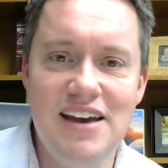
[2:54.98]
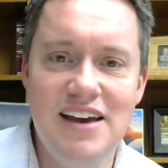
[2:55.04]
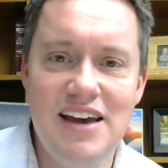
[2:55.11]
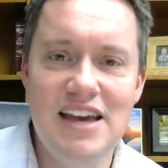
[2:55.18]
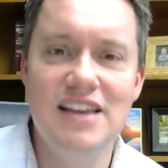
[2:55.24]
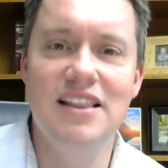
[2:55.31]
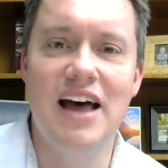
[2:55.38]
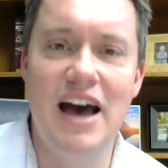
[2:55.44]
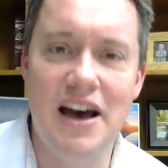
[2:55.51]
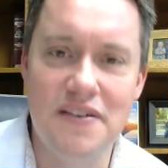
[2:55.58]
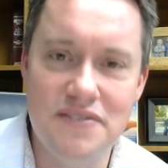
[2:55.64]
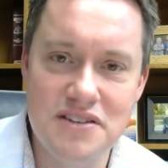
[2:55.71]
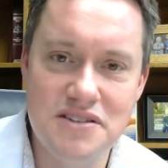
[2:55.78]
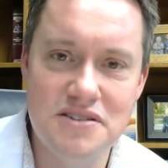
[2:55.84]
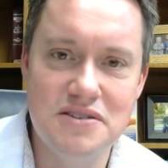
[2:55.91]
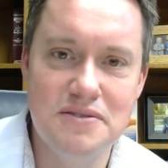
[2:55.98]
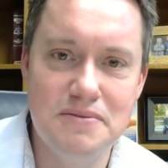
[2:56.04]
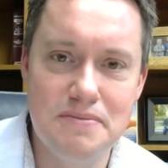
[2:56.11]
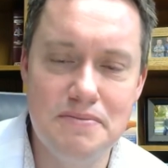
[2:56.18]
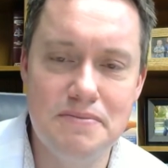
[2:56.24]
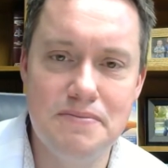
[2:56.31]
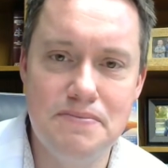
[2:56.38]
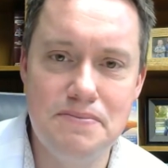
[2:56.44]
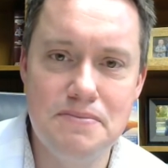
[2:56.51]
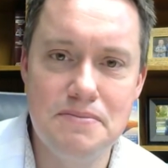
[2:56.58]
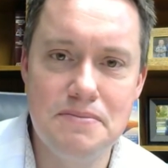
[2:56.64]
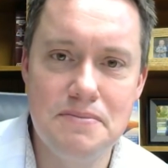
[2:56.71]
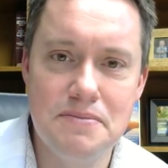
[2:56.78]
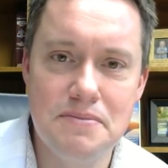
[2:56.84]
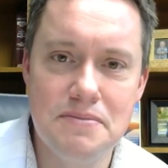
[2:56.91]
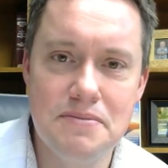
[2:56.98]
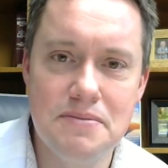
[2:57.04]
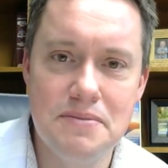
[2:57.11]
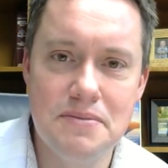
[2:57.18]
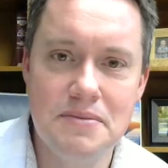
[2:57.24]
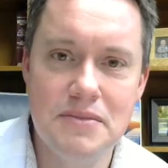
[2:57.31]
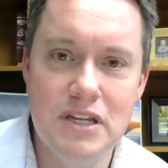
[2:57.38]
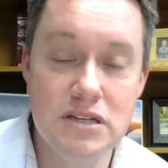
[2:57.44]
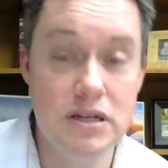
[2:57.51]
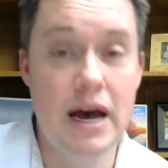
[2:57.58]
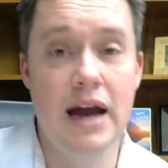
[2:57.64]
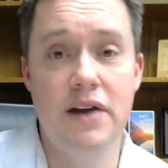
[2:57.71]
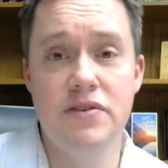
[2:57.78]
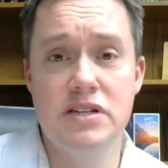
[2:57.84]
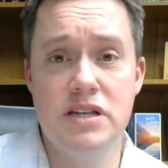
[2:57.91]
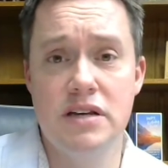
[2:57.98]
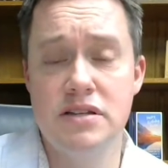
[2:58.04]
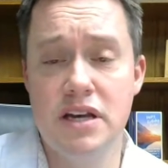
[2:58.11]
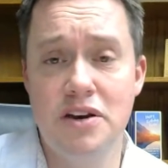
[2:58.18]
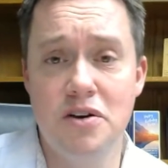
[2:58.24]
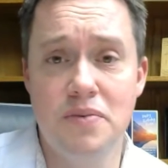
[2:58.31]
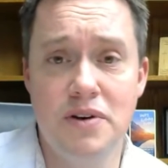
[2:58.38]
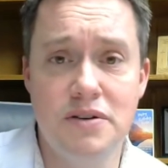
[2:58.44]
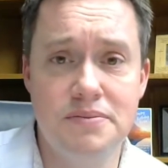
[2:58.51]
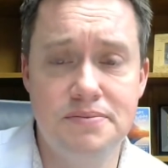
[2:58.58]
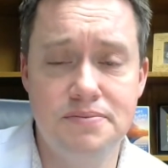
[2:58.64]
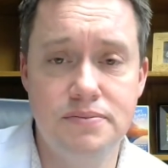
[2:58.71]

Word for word: He laughs. Does God have a sense of humor?